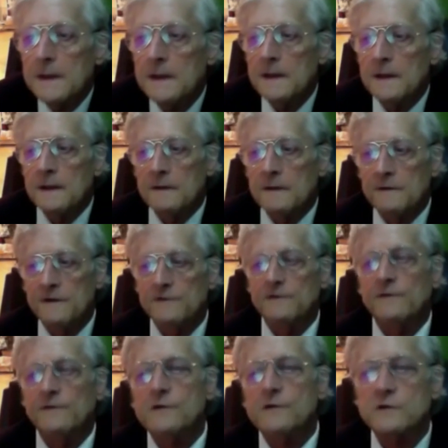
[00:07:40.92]
These
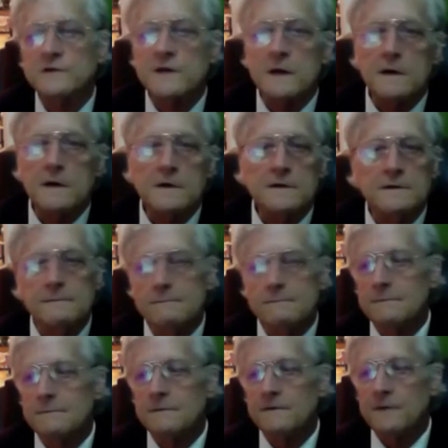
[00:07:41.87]
decisions are
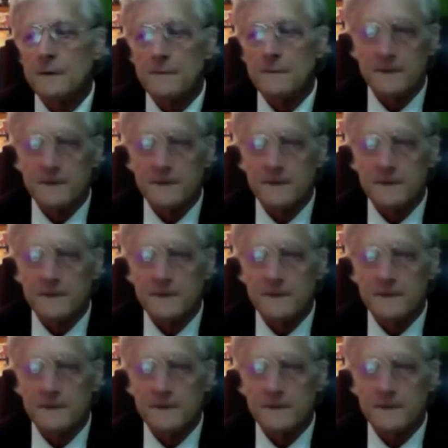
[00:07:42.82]
determined